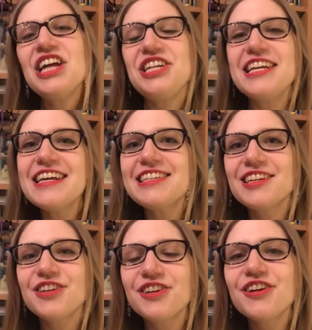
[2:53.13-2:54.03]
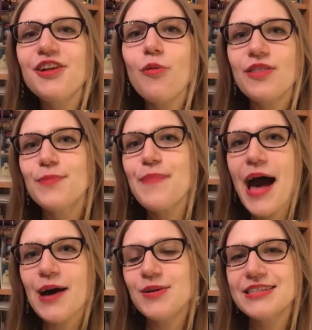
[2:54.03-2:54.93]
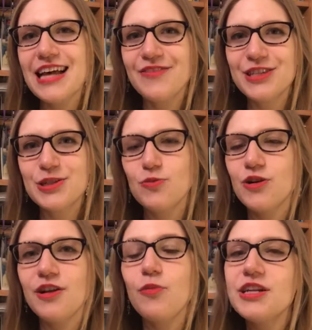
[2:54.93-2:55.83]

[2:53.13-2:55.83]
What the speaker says: She is a girl with the powers of a squirrel,